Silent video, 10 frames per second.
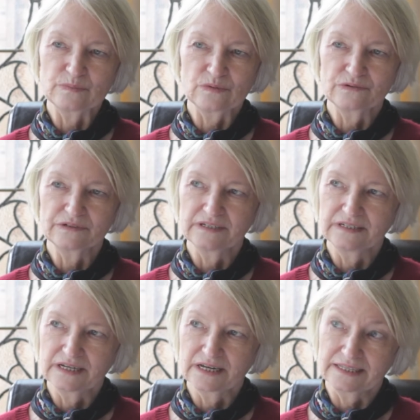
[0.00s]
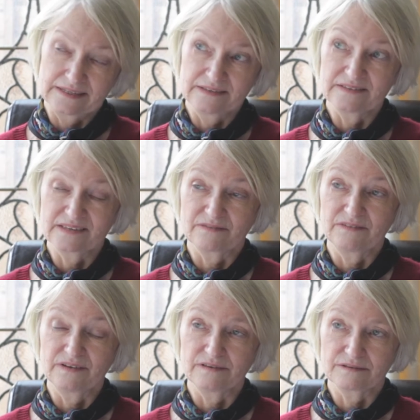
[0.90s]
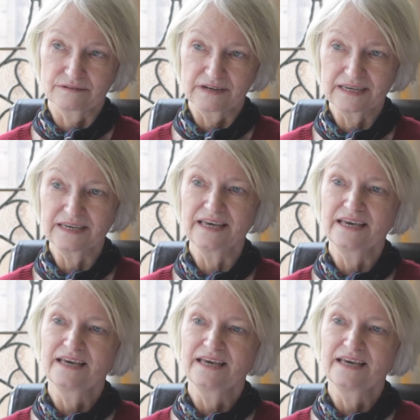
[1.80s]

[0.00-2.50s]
born in 1973,